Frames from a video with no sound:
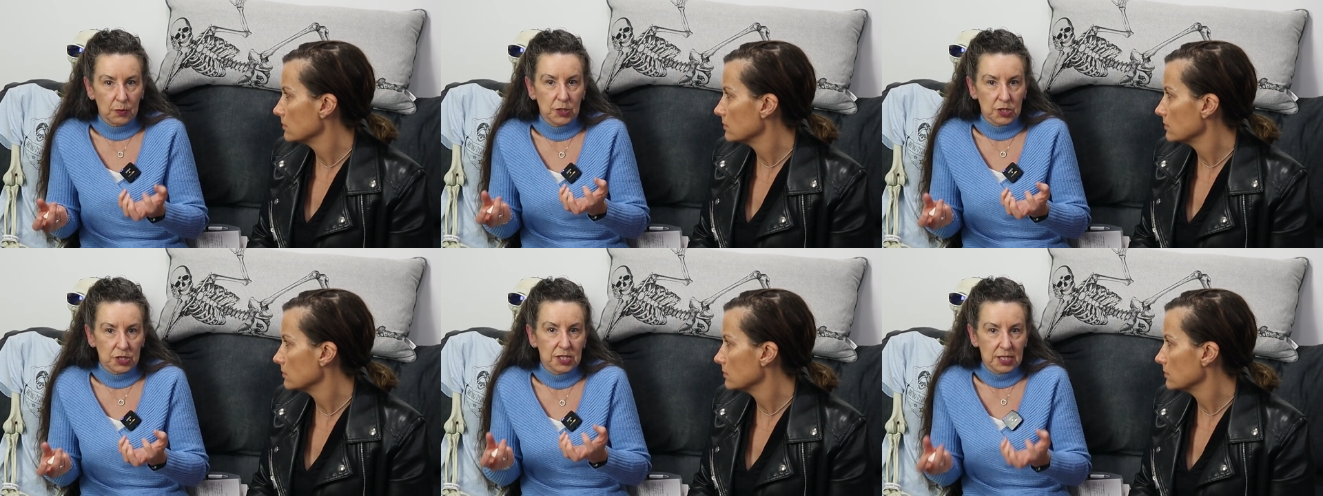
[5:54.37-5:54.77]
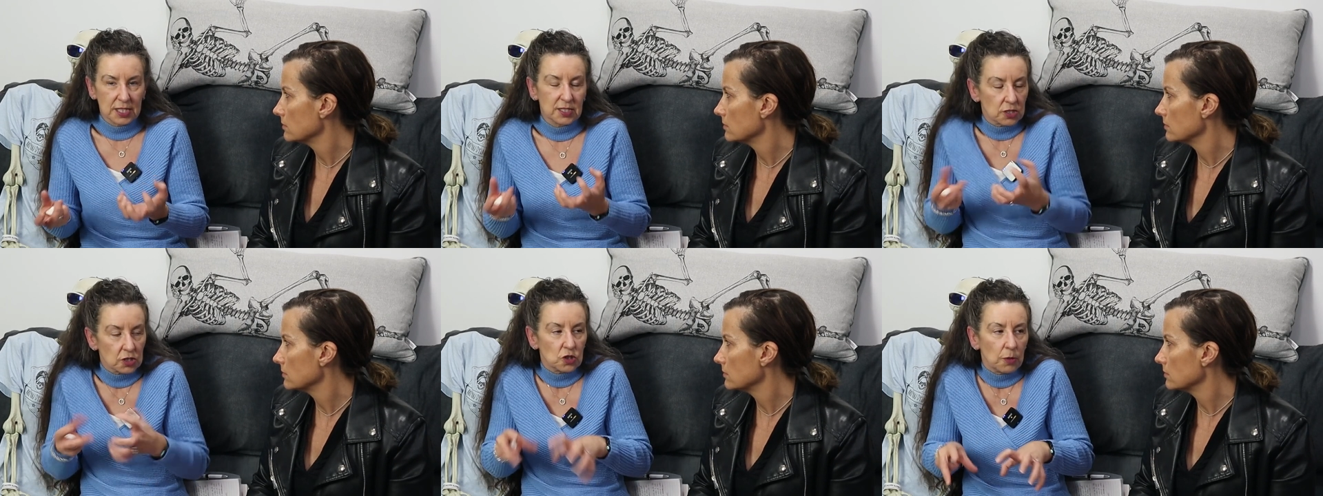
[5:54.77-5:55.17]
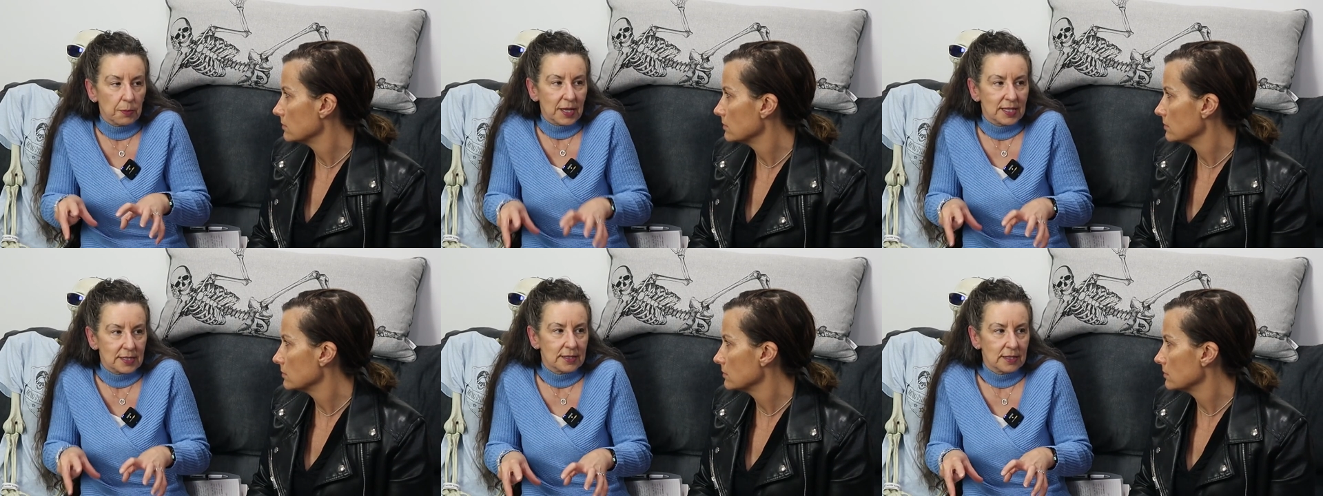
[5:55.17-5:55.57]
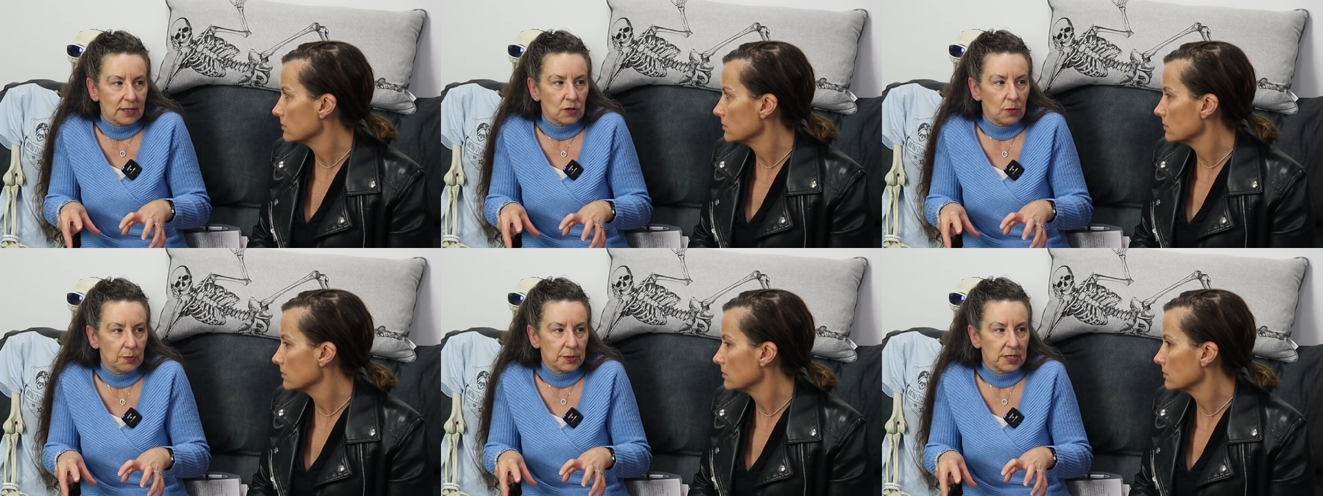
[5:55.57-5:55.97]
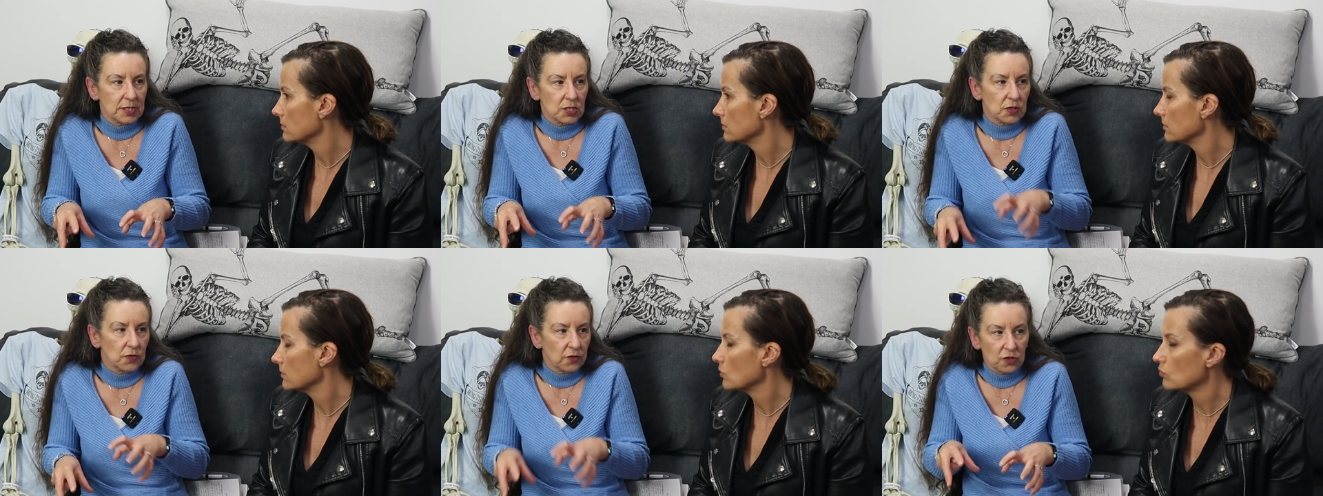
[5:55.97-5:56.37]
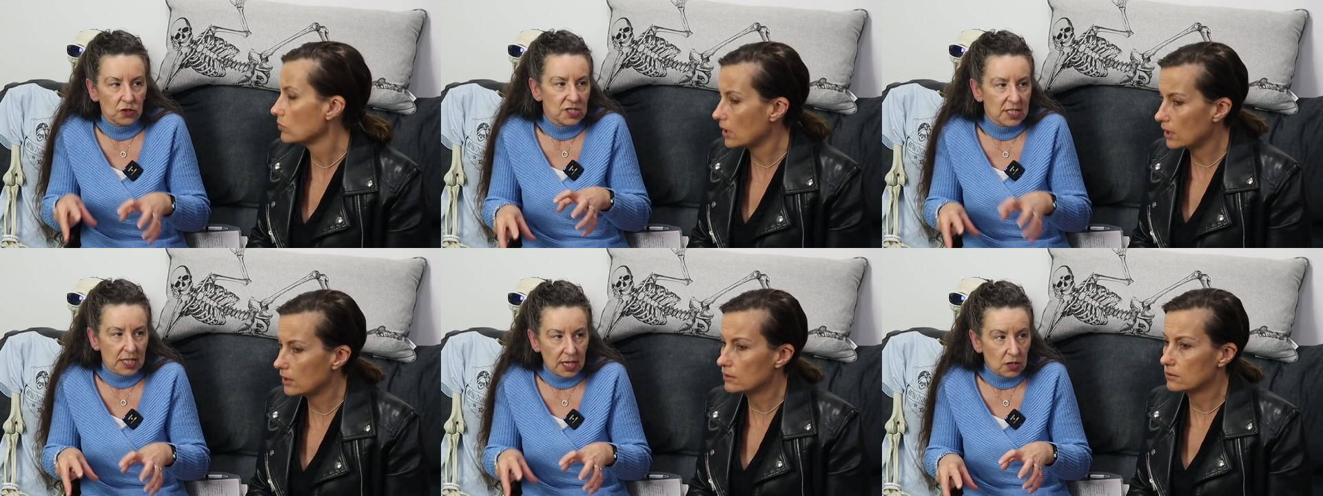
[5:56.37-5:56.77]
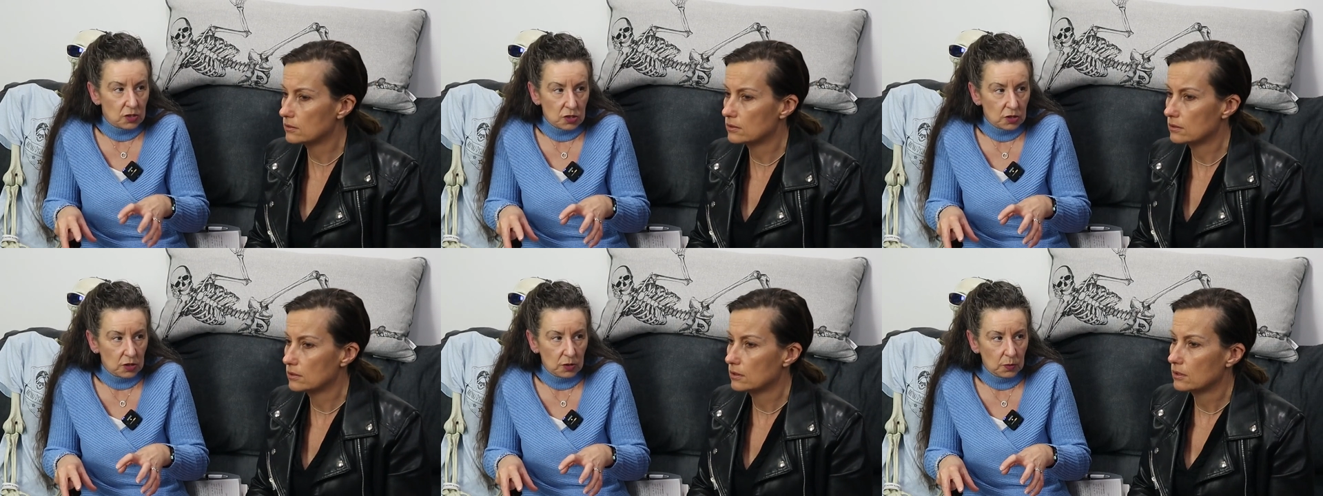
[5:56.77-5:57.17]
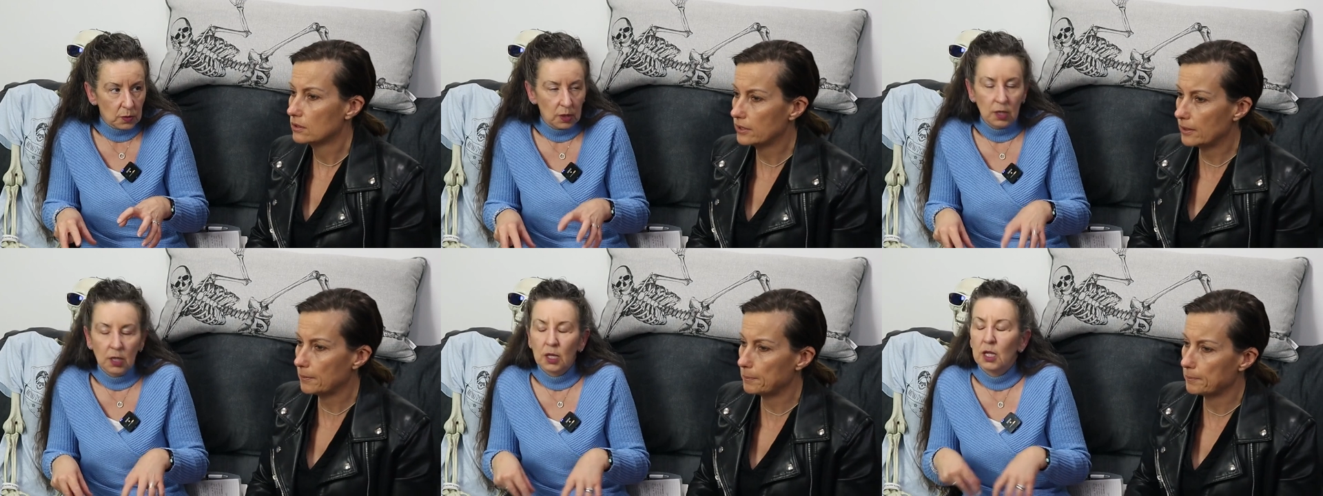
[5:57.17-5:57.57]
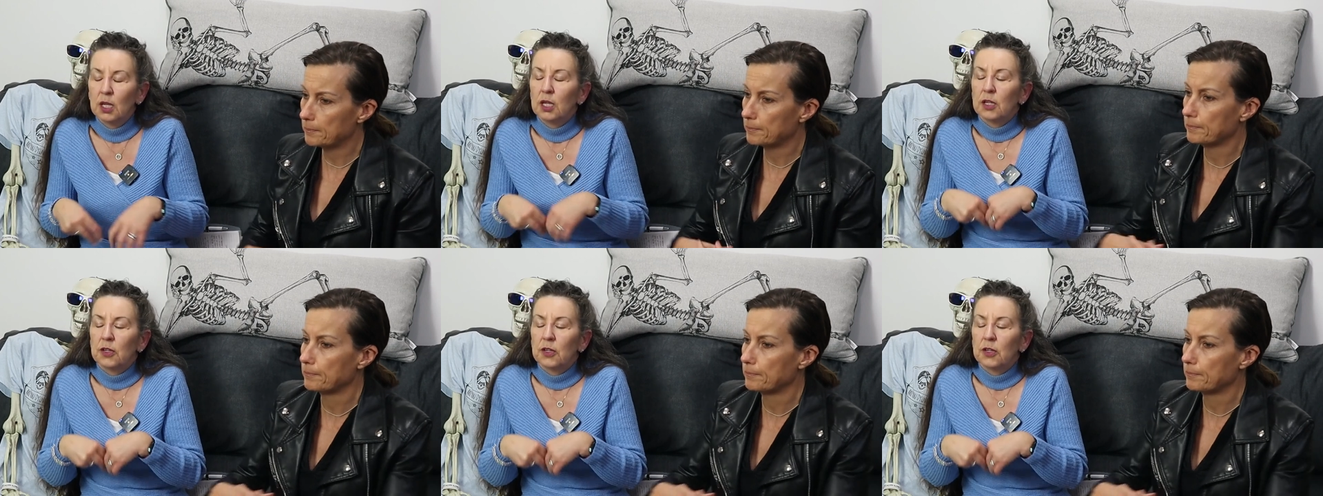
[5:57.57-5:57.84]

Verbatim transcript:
Speaker 1: Uh, we just need to stop that decomposition for right. a day or two. Yep.